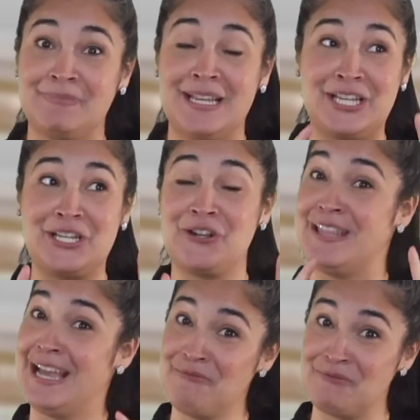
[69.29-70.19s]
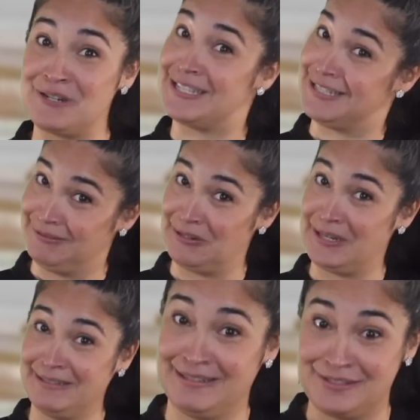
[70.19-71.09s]
Make sure that works,
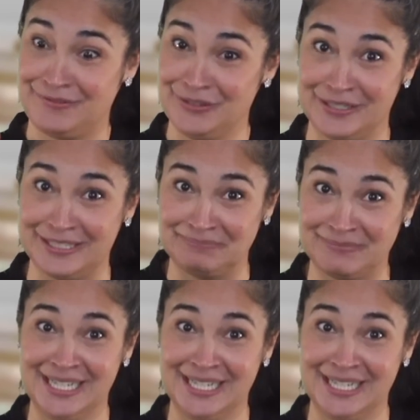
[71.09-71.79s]
okay? It's Florida.